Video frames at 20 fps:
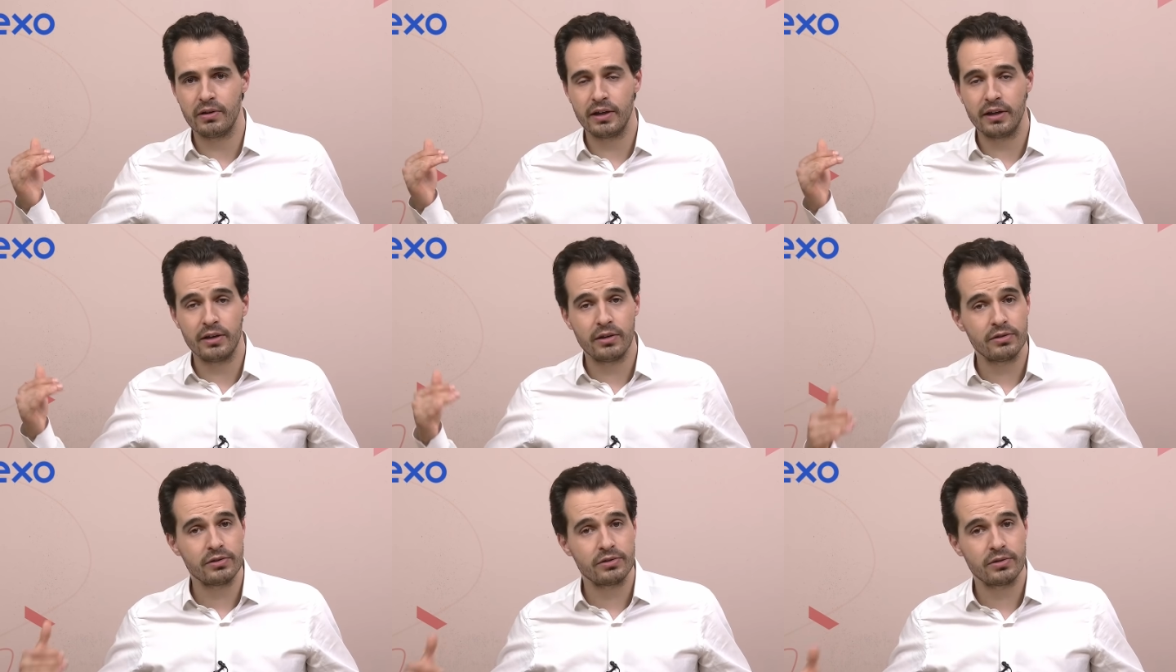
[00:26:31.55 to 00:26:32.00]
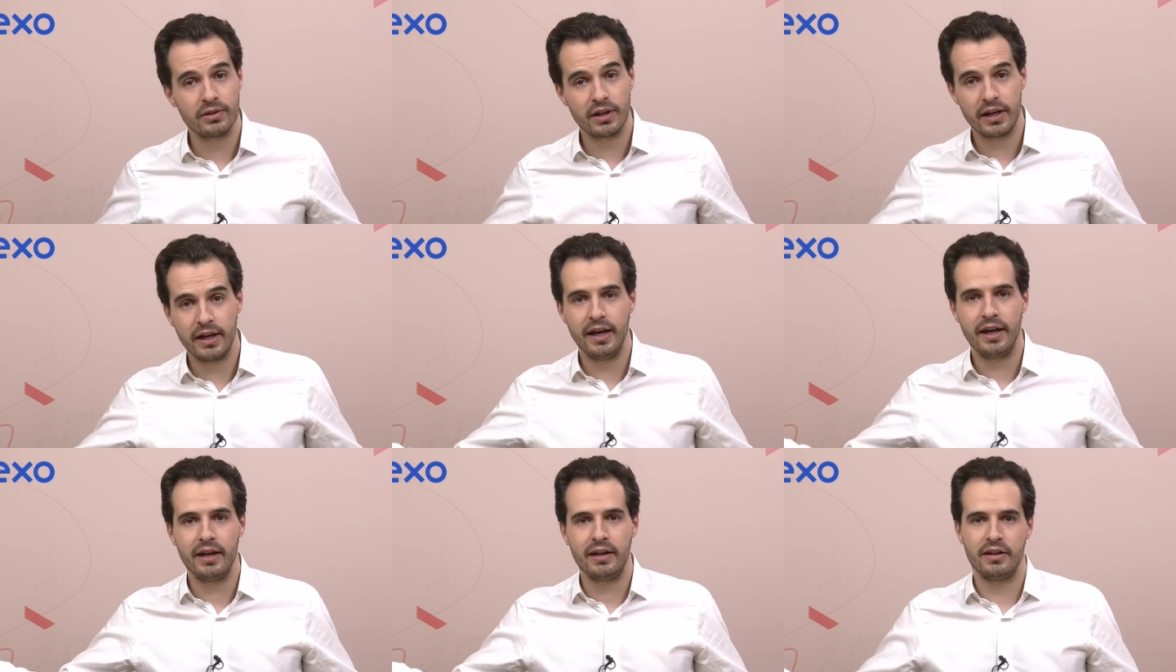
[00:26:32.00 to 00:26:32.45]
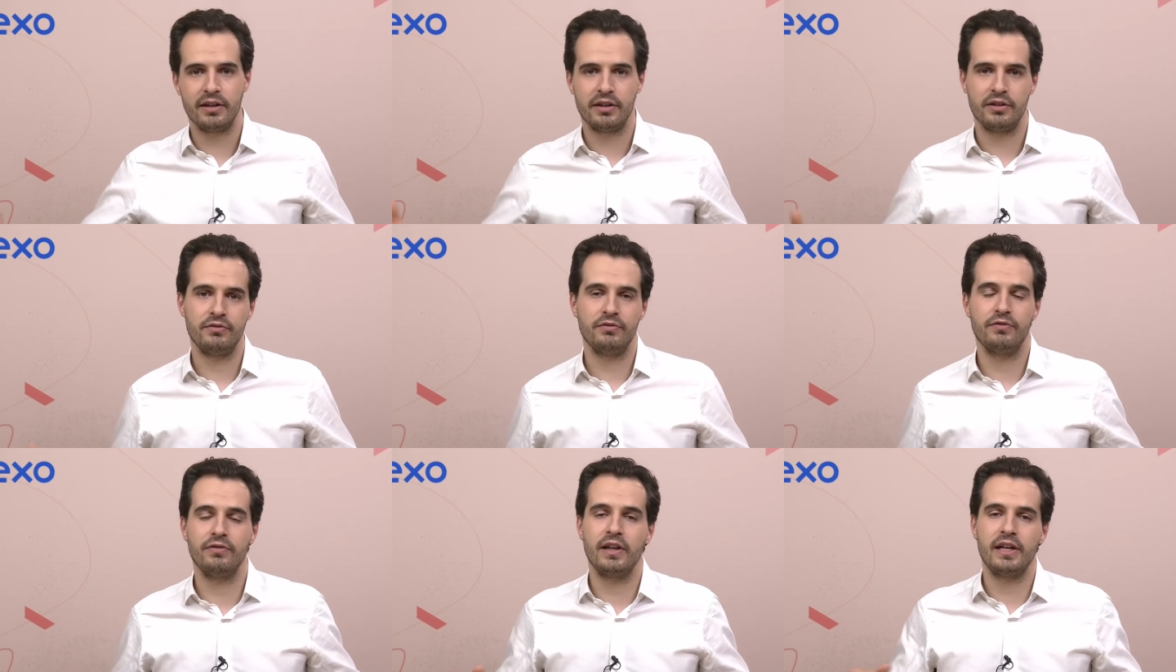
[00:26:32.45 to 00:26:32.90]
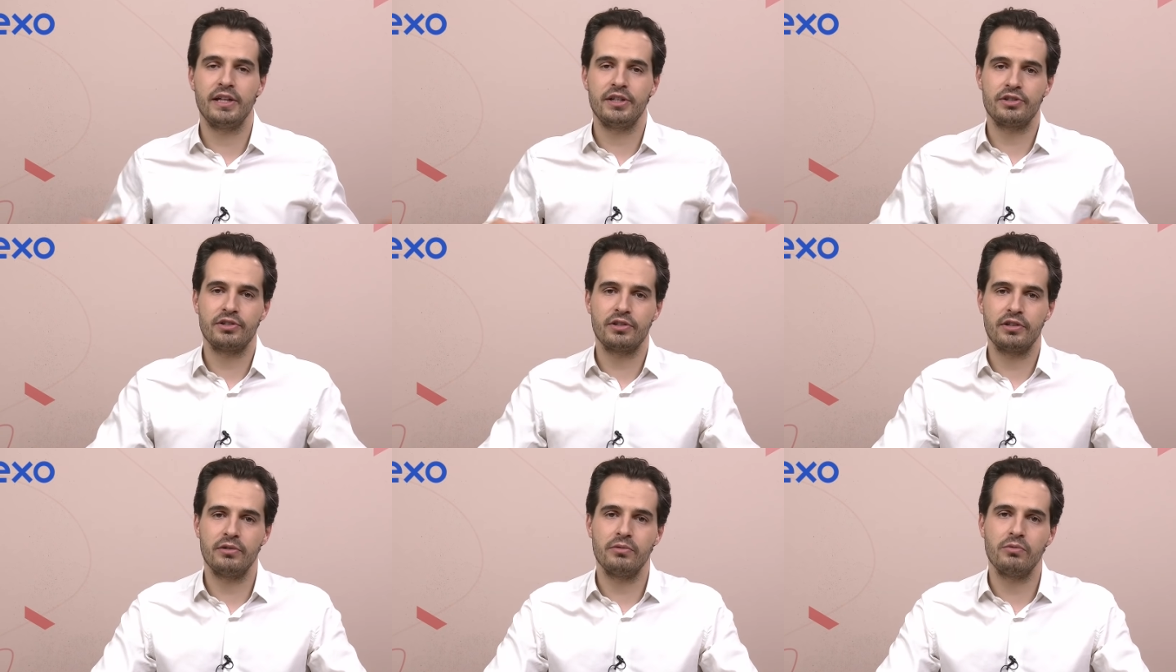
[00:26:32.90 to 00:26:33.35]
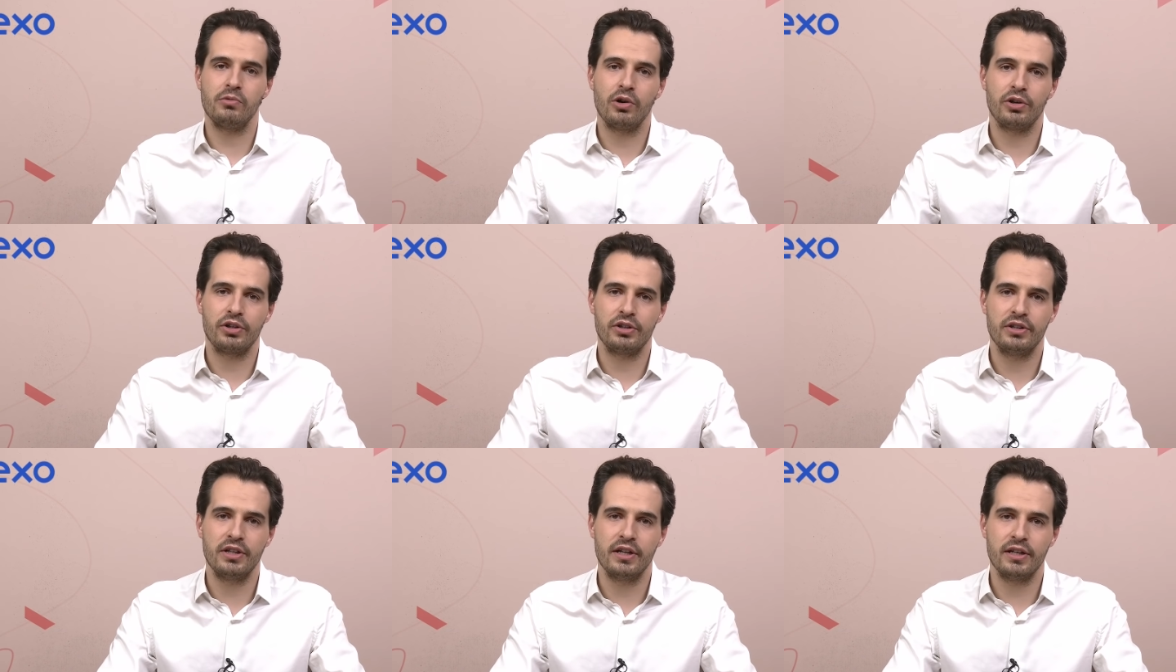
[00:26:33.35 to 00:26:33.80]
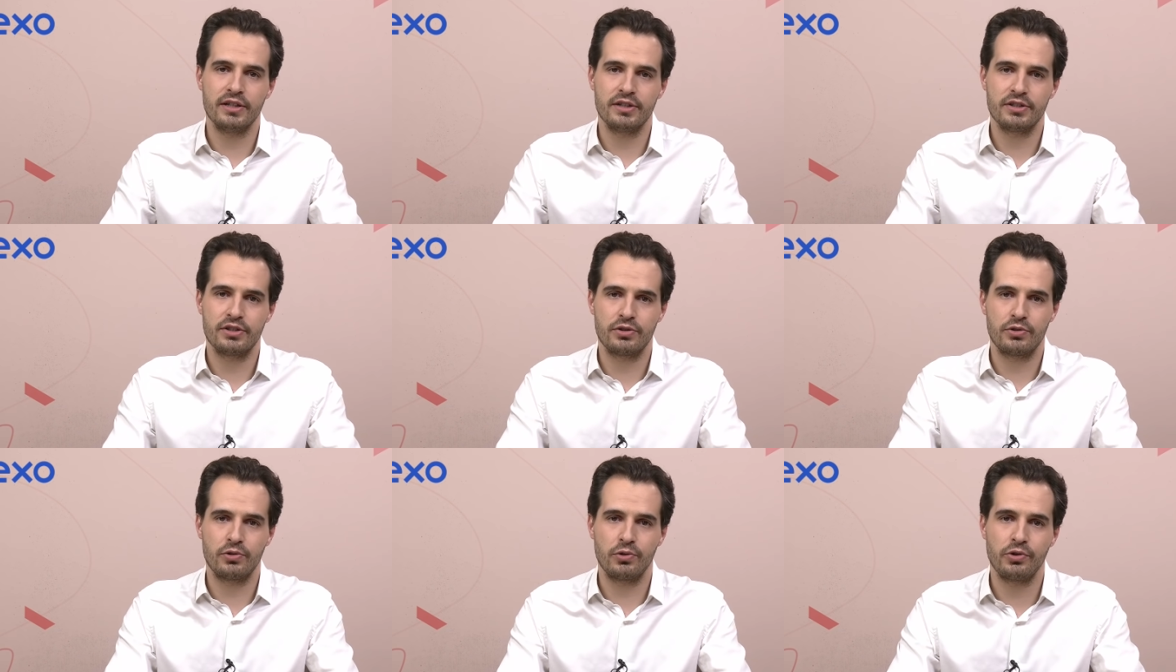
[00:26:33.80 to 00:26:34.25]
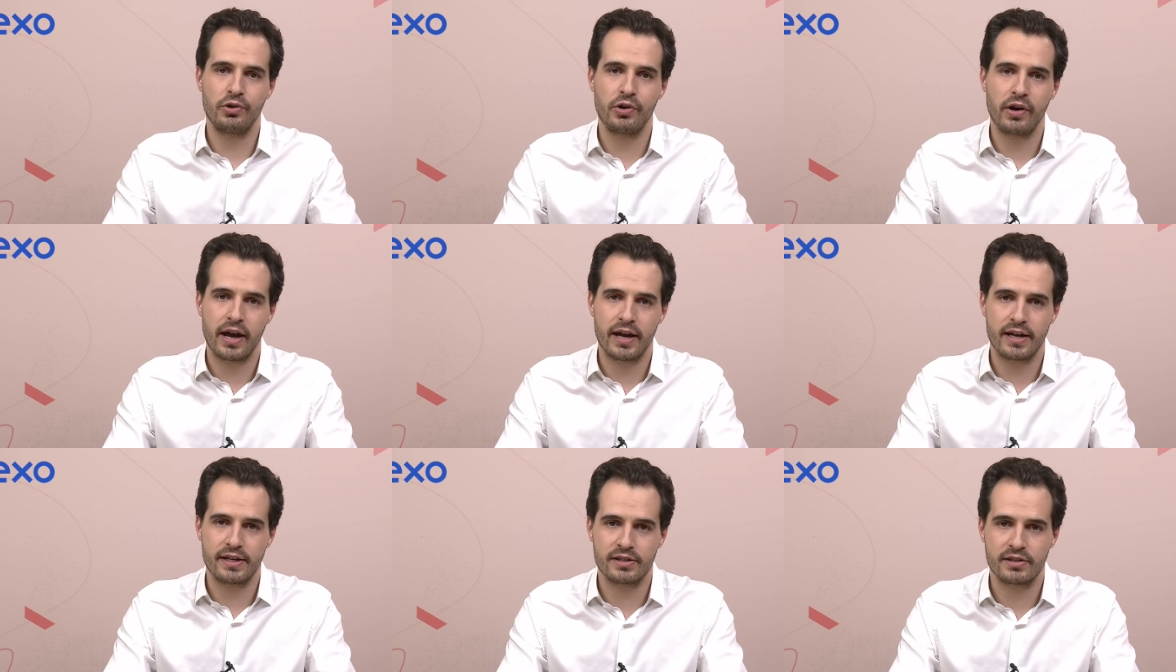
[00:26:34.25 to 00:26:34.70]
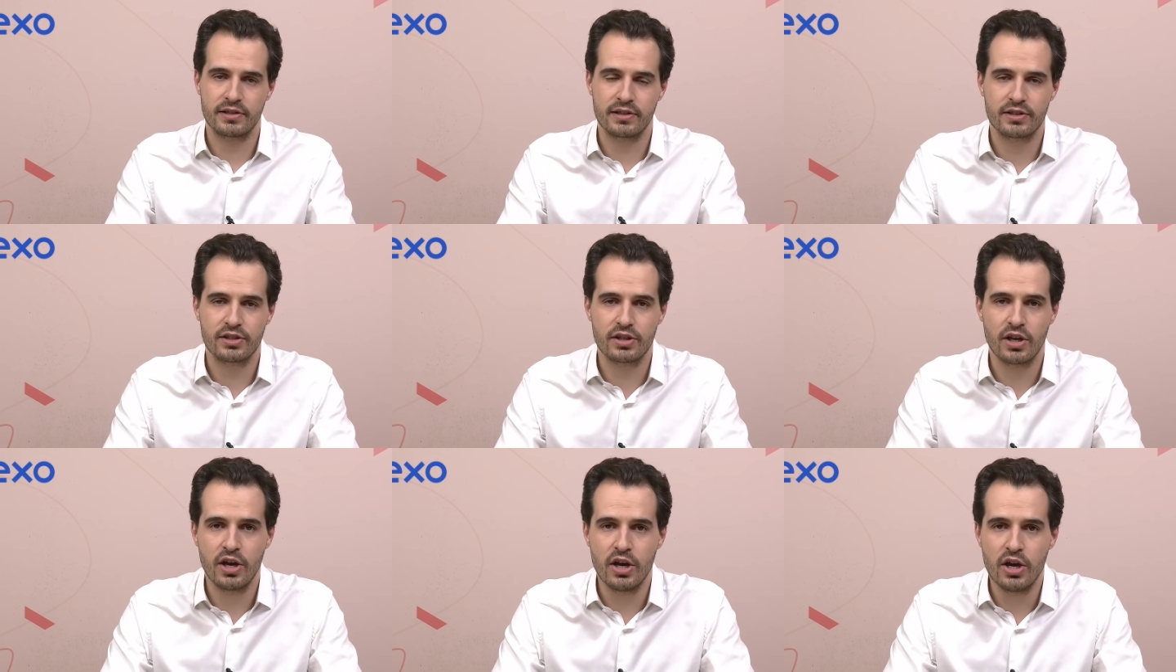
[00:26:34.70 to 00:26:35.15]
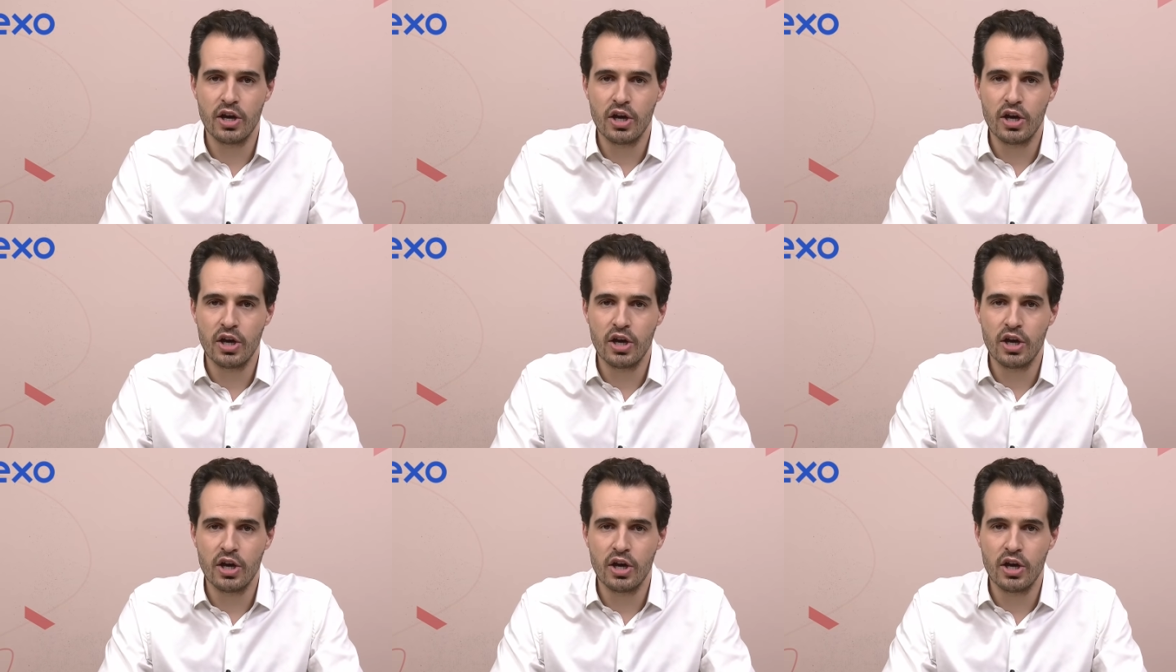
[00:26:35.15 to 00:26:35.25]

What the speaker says: and also the hidden inflation, what it does to your assets.